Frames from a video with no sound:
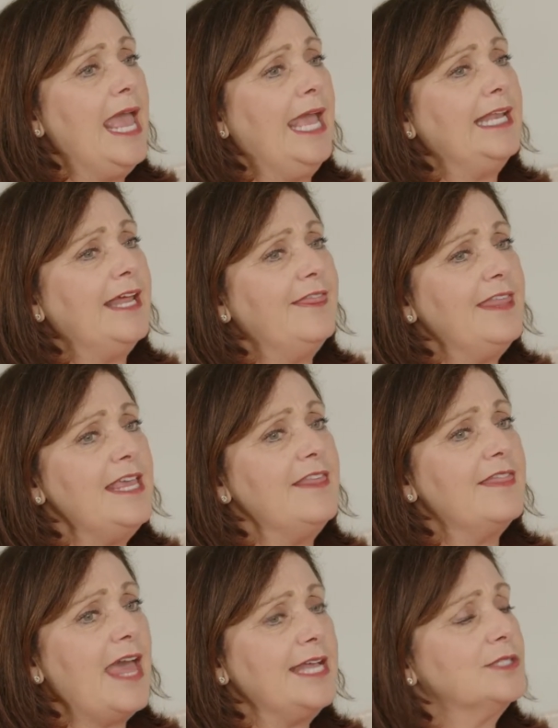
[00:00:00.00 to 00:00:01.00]
And I think
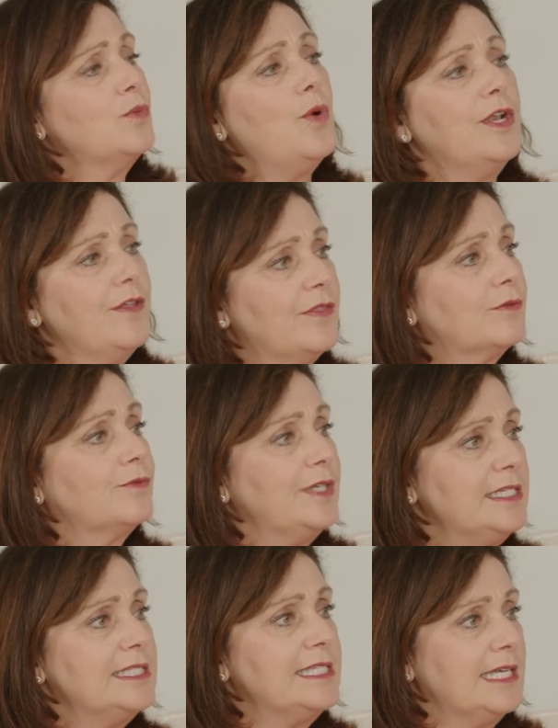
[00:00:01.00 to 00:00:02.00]
that's one of the
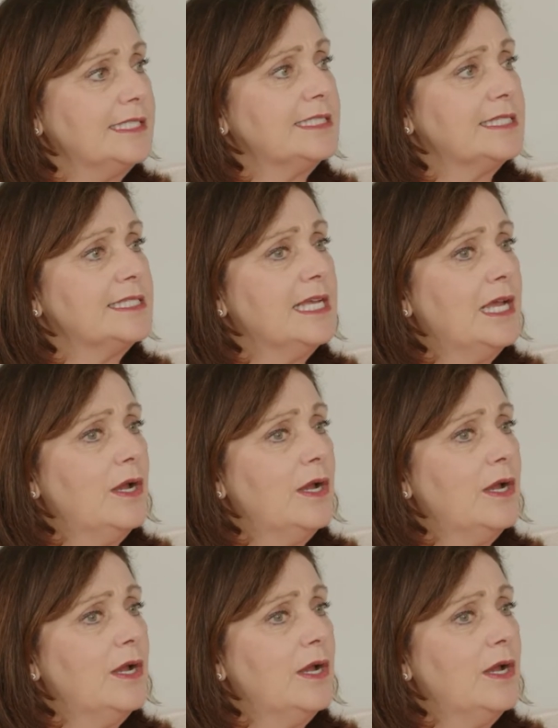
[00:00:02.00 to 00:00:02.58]
reasons,